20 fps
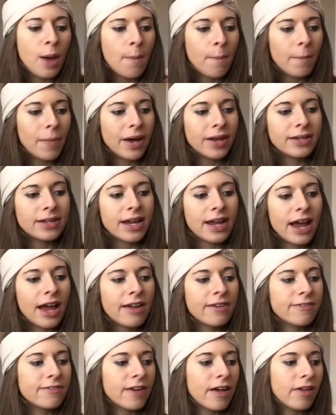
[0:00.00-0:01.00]
Monday,
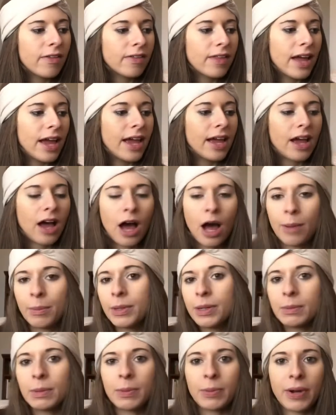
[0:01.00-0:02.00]
I felt like, I'm
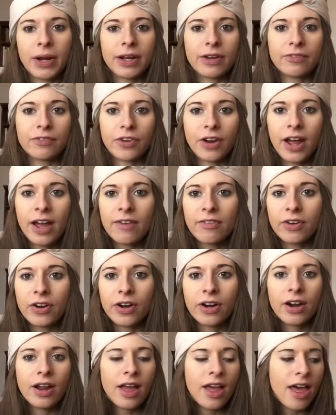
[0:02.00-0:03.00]
gonna be pregnant
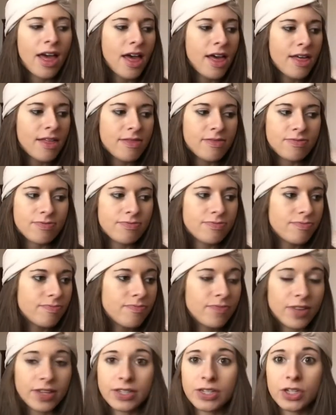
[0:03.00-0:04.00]
forever.
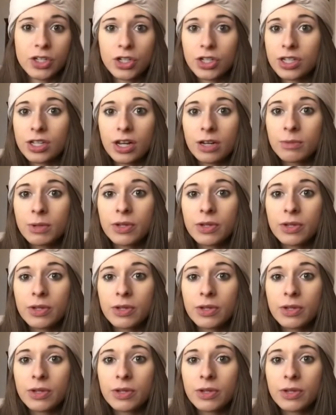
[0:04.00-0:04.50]
This is just gonna